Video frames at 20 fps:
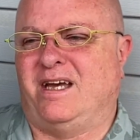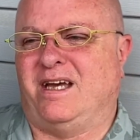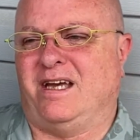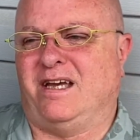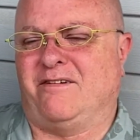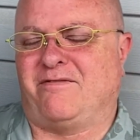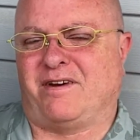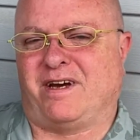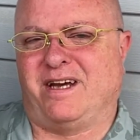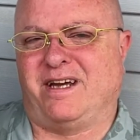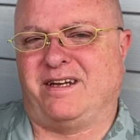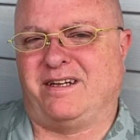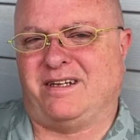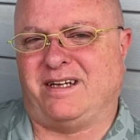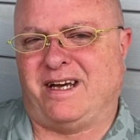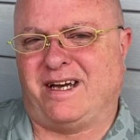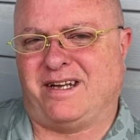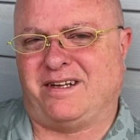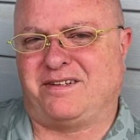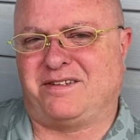if I
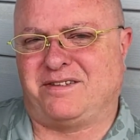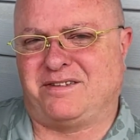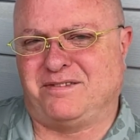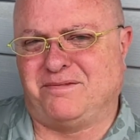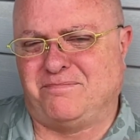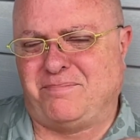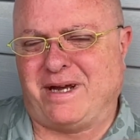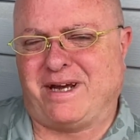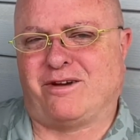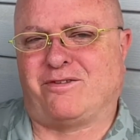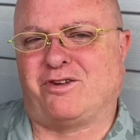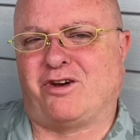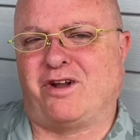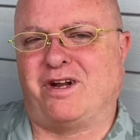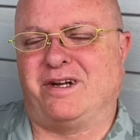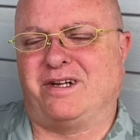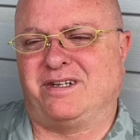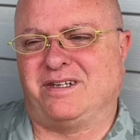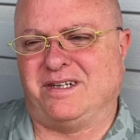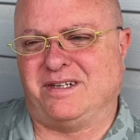had bailed on
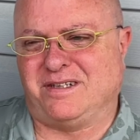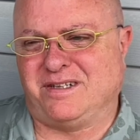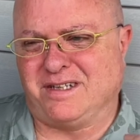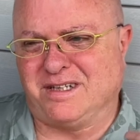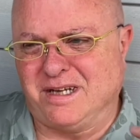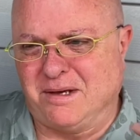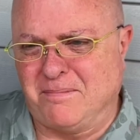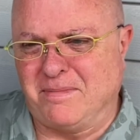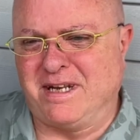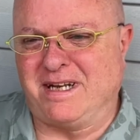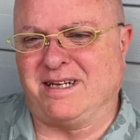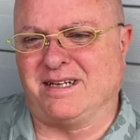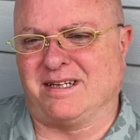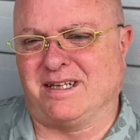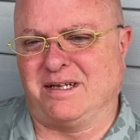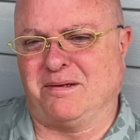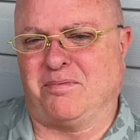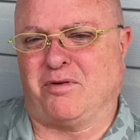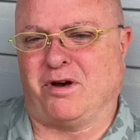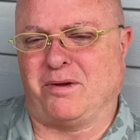it
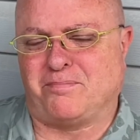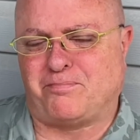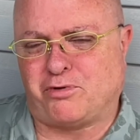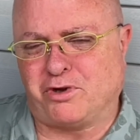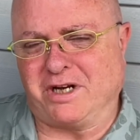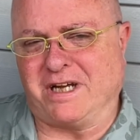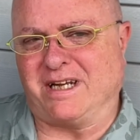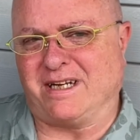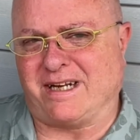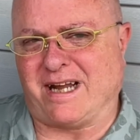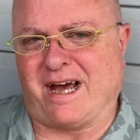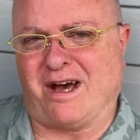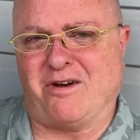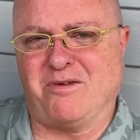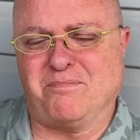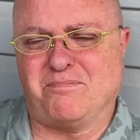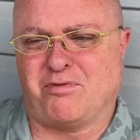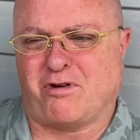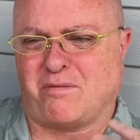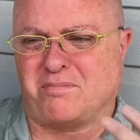immediately upon putting it
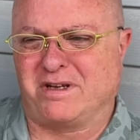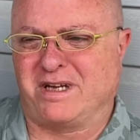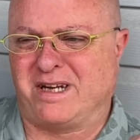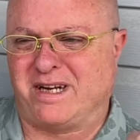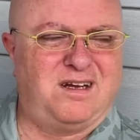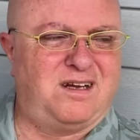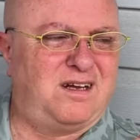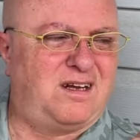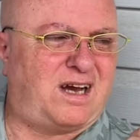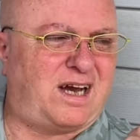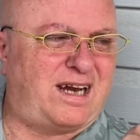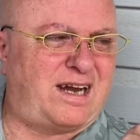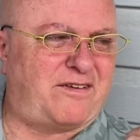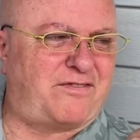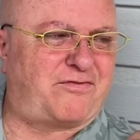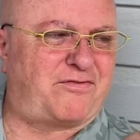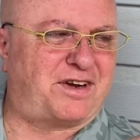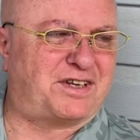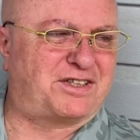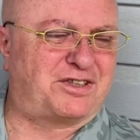down, probably I'd
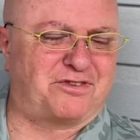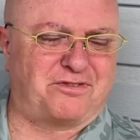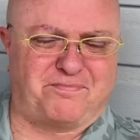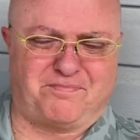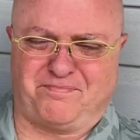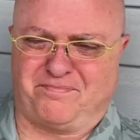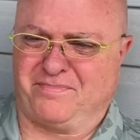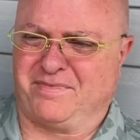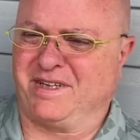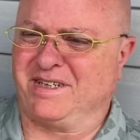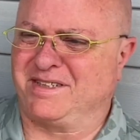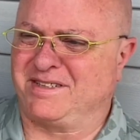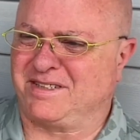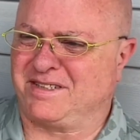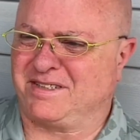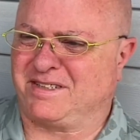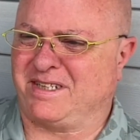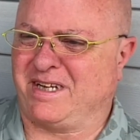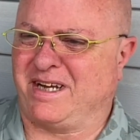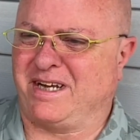have fresher things
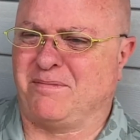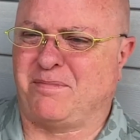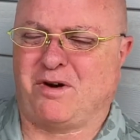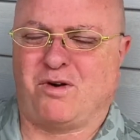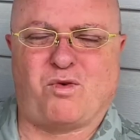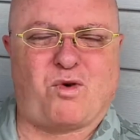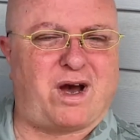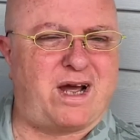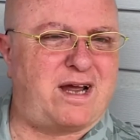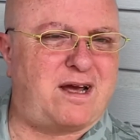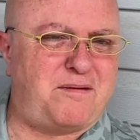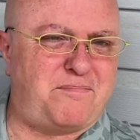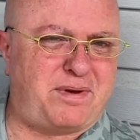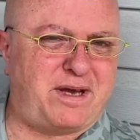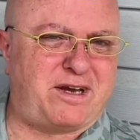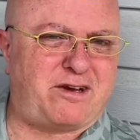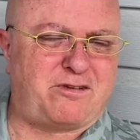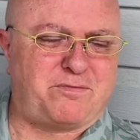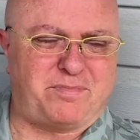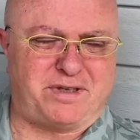to say about why I
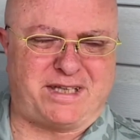bailed,